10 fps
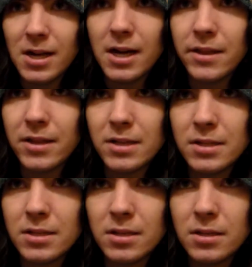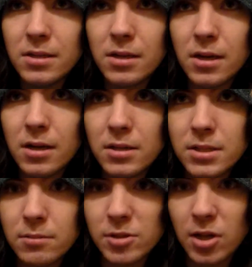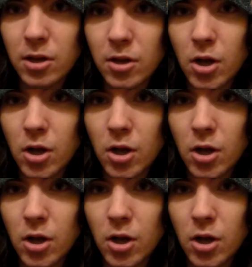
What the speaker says: And then Zeb was like,